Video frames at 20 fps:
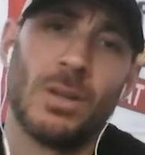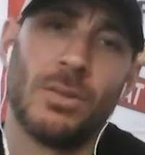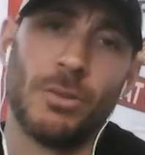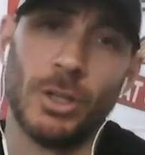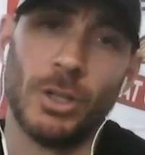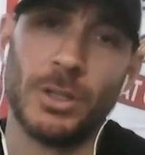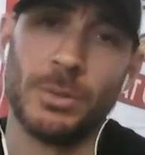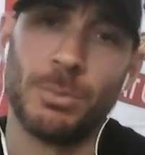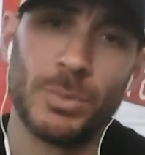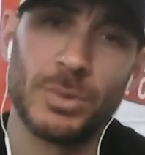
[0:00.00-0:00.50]

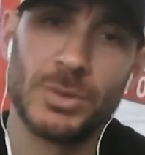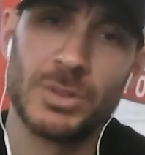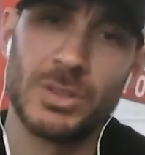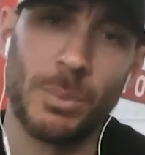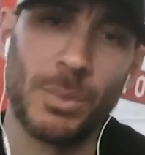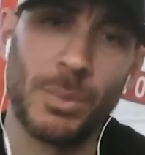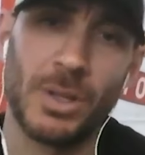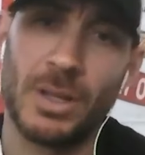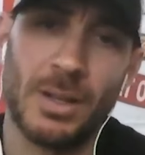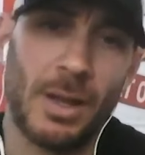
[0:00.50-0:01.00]
Yeah.
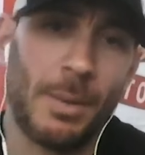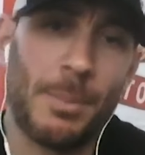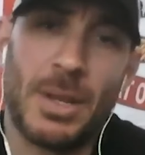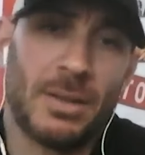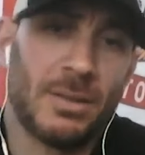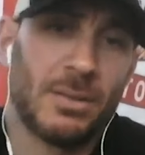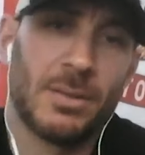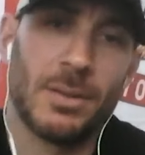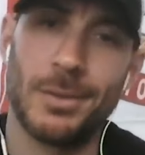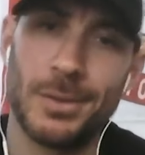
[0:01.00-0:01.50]
Some of the, I
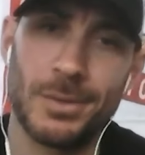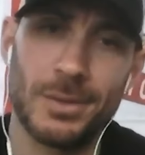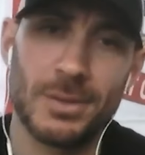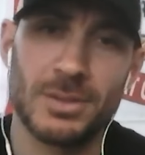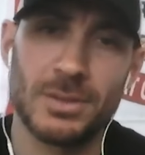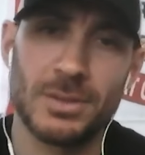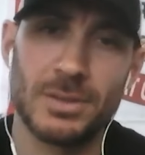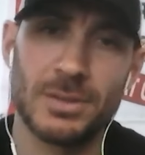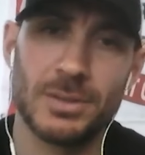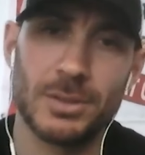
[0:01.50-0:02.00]
mean,
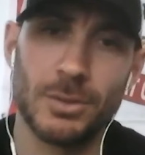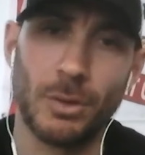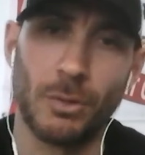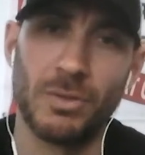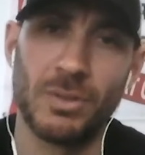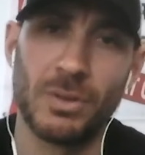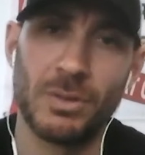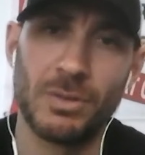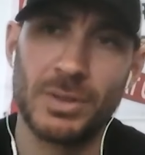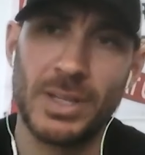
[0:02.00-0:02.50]

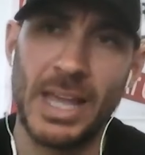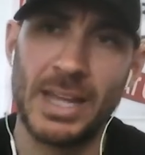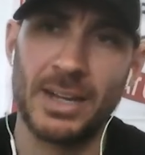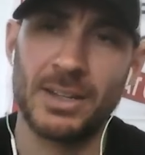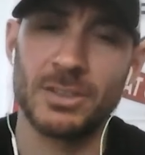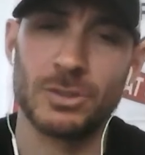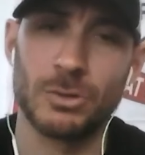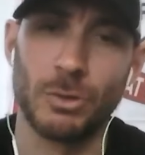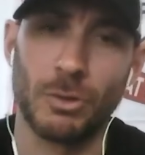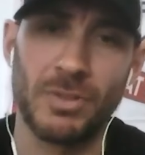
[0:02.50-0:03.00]
so
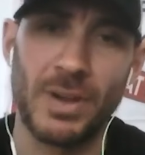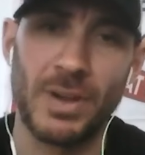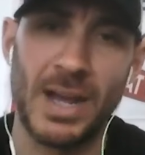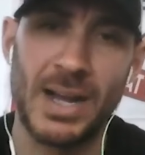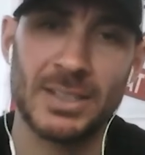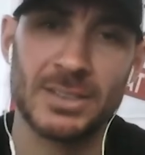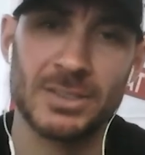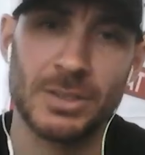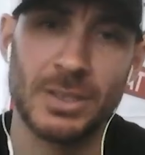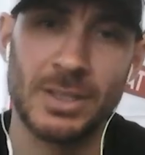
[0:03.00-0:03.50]
Canada's so
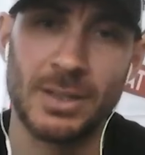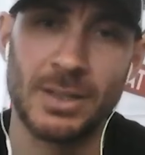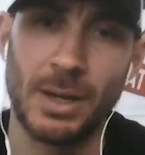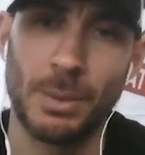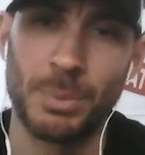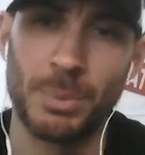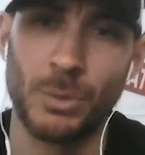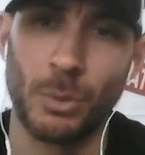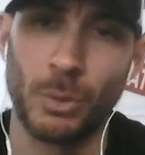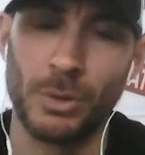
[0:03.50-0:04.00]
vast
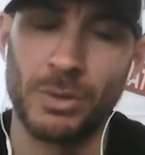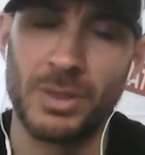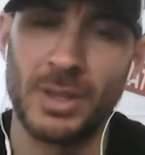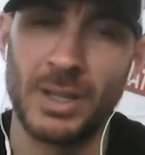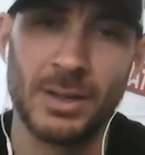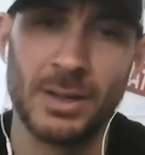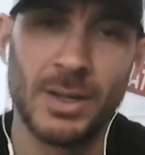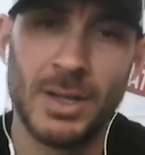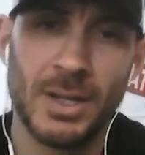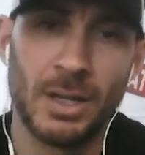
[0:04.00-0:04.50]
up north
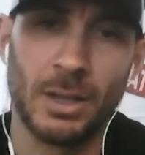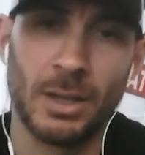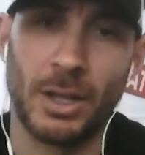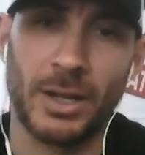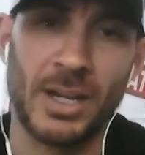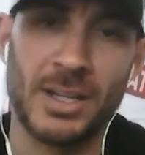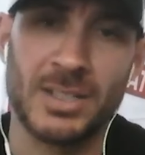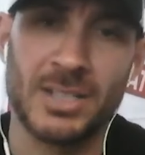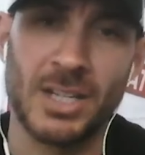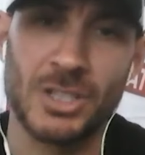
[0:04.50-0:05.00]
that a
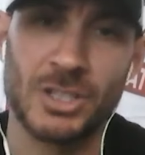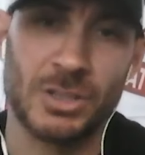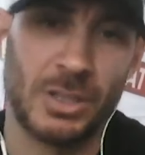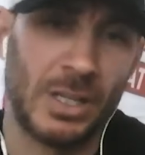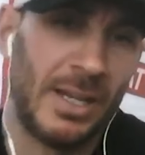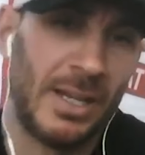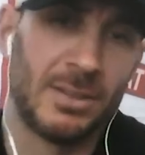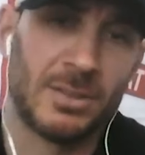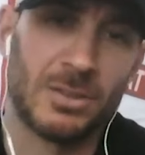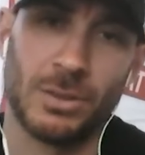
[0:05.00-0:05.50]
lot of untouched
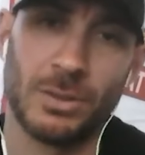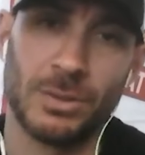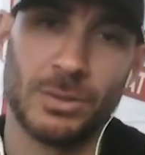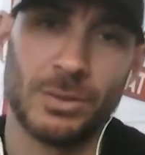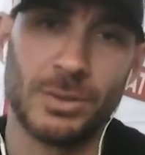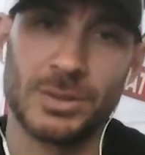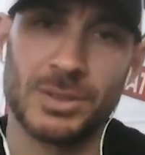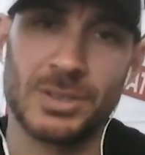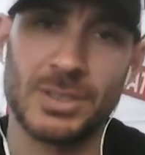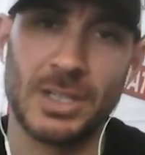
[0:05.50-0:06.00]
land.
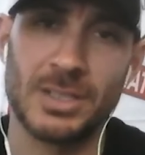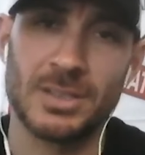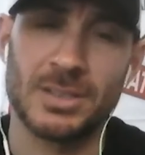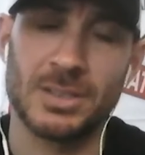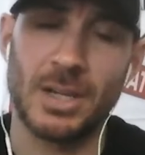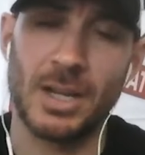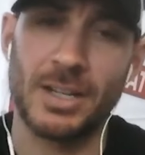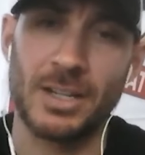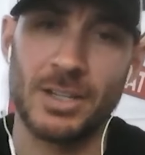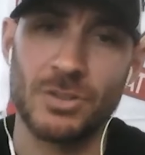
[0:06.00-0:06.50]
So there's tons
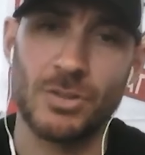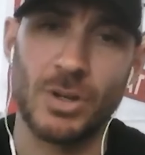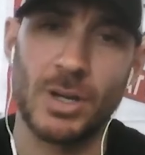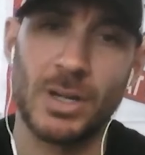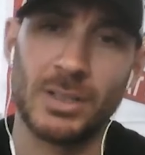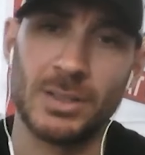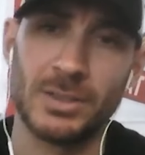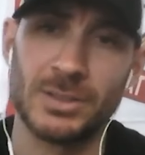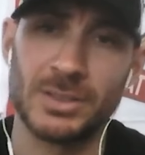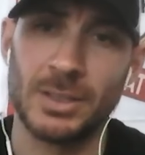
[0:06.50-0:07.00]
of hiking
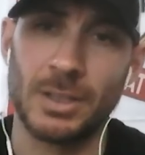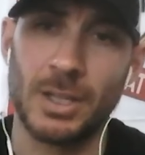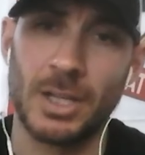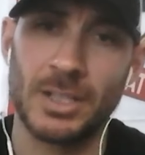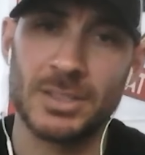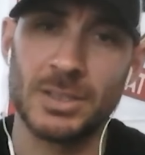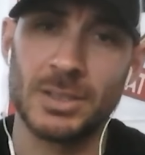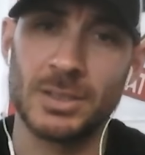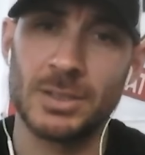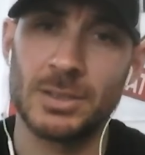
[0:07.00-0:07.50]
trails and
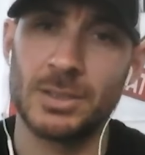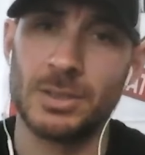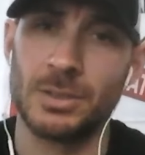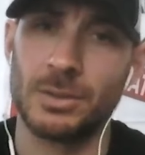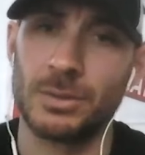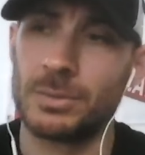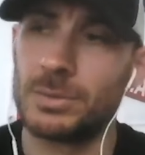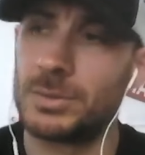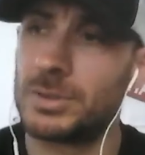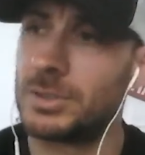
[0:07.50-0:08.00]
lots of, you
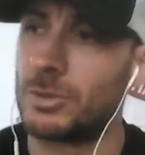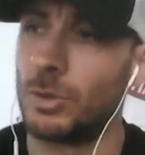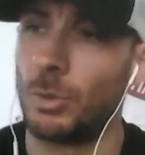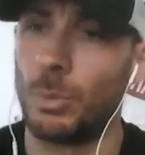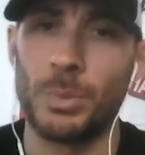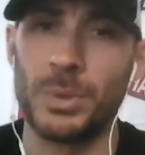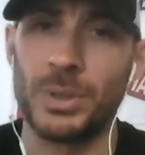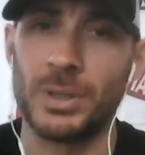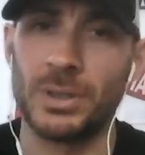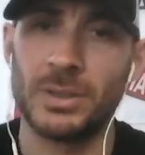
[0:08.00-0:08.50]
know,
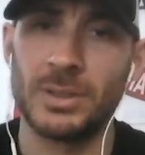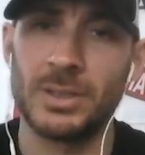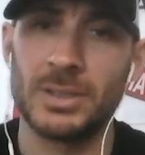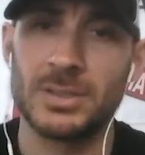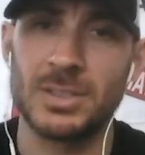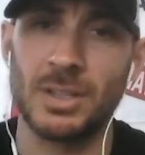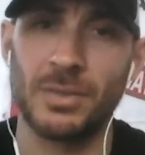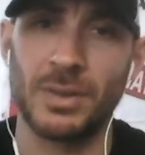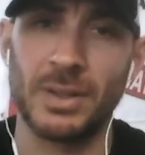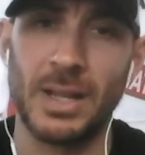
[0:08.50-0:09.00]
snowmobiling
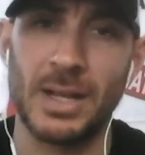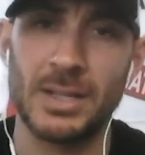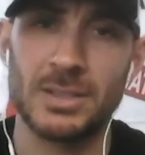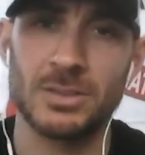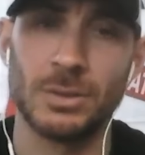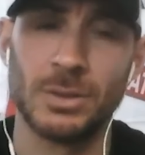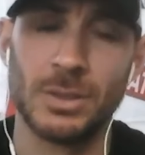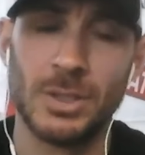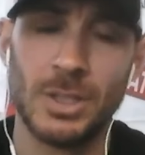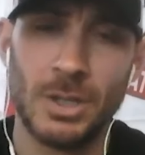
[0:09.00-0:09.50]
and stuff like that.
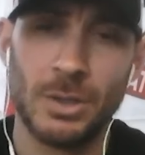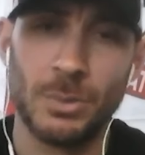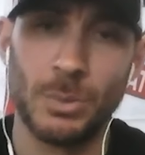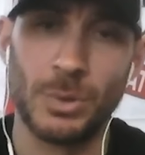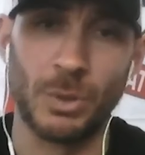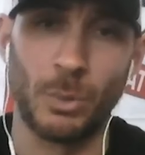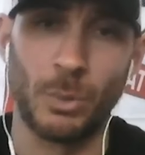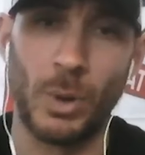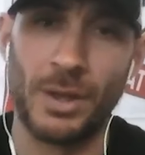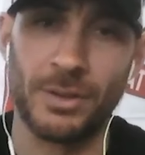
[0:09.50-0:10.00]
So
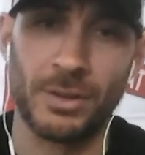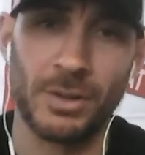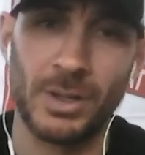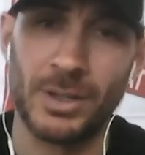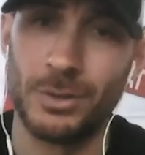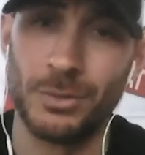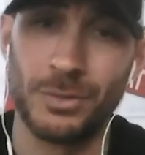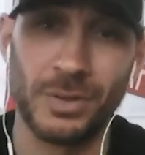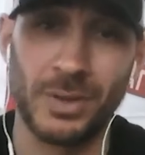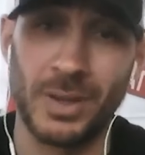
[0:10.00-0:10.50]
with the weather
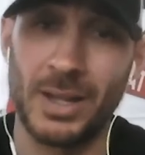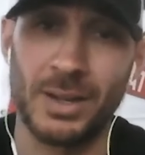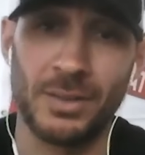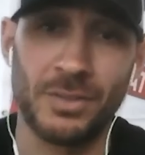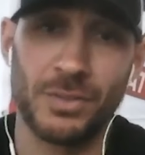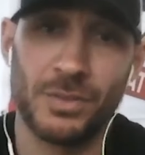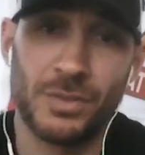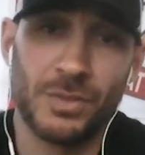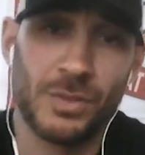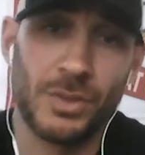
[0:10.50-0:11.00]
in Newfoundland,
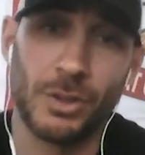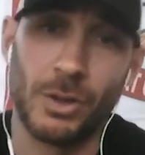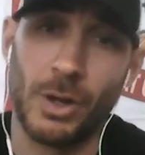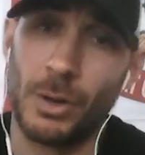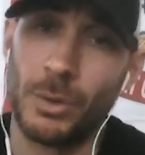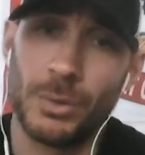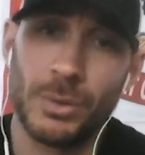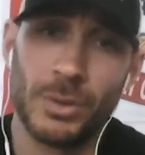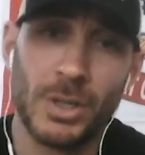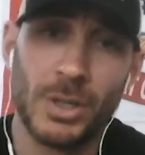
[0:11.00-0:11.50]
if you're
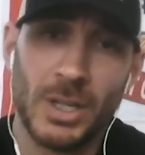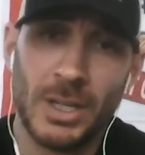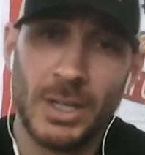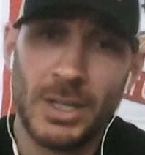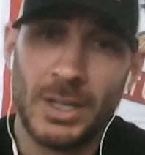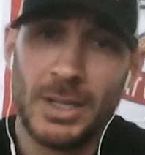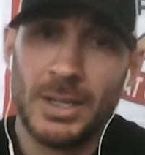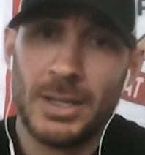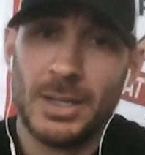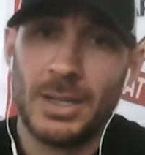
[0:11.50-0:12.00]
out
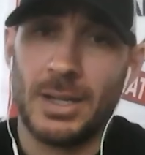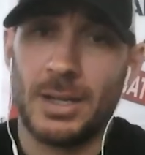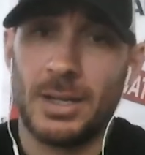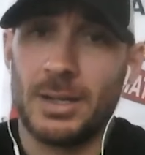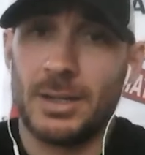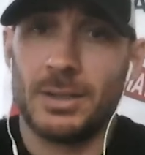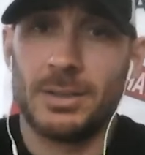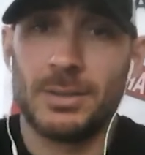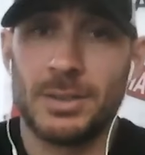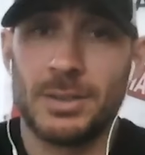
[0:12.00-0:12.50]

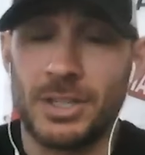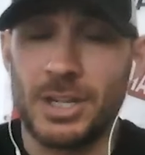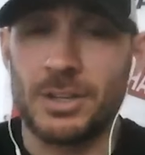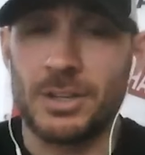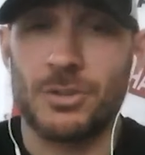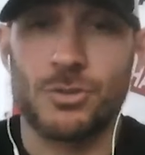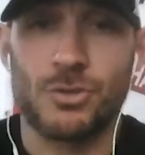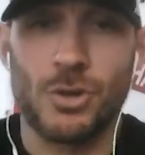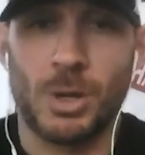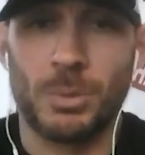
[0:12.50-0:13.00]
and get
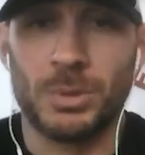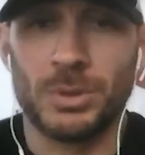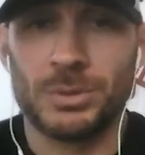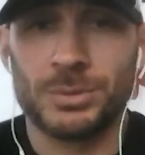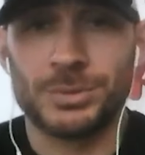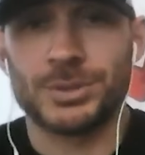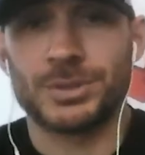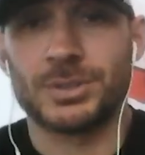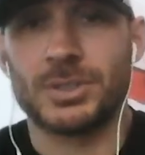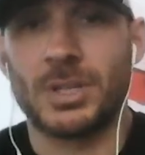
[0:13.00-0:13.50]
into
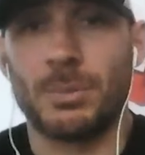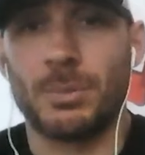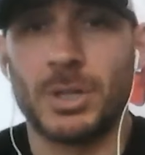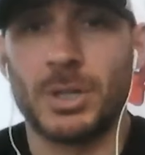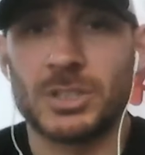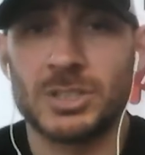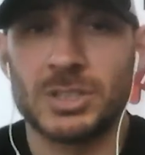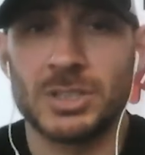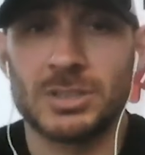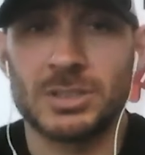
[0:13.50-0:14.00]
trouble, there's not
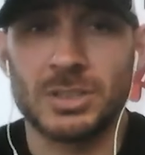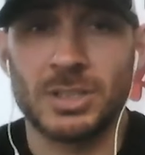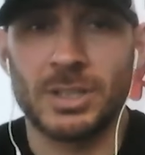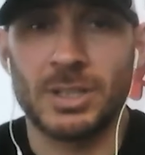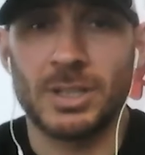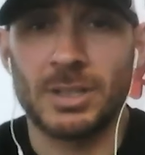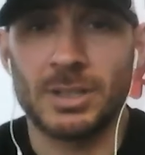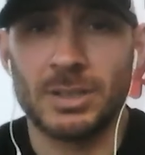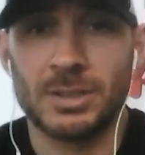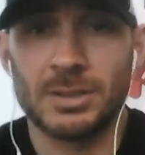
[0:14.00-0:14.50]
much that's going
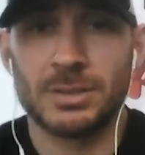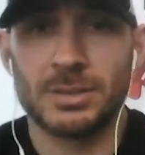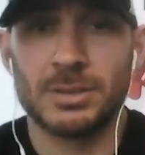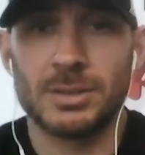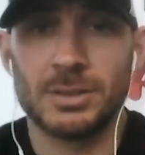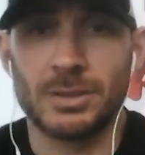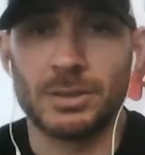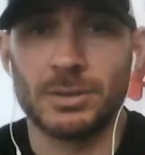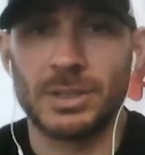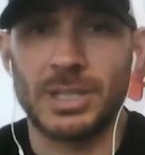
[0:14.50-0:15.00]
to,
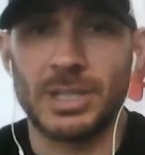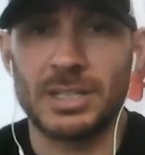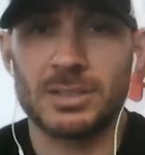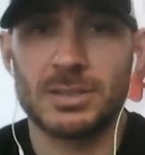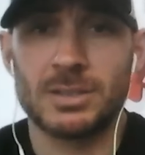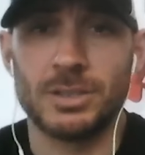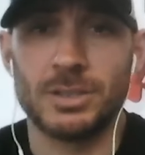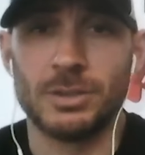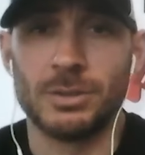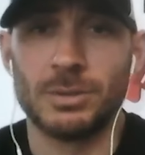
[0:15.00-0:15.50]
you know,
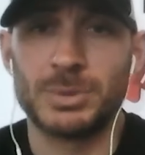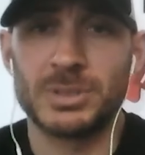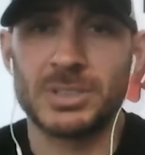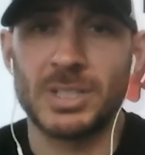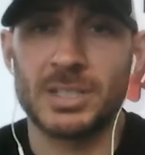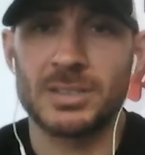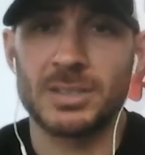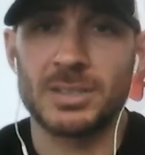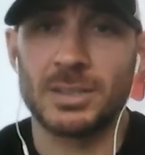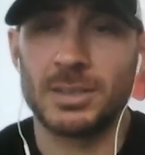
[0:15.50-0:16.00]
get to you
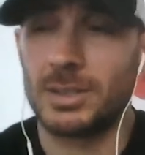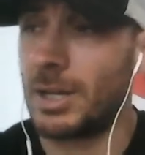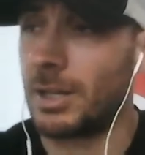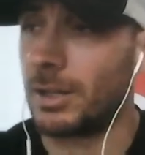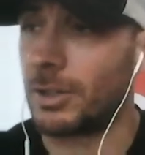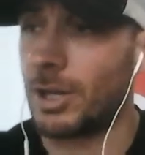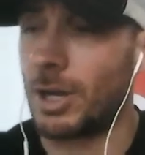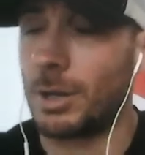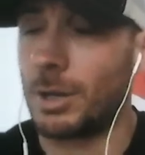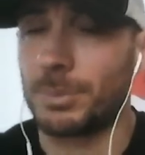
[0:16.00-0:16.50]
besides a
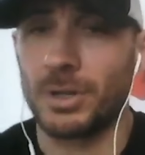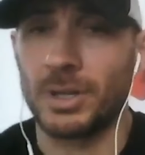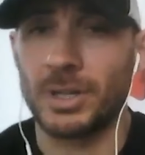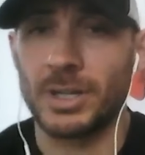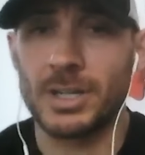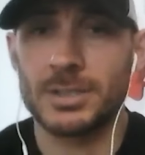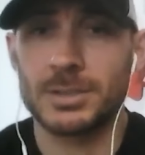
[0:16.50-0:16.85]
helicopter, I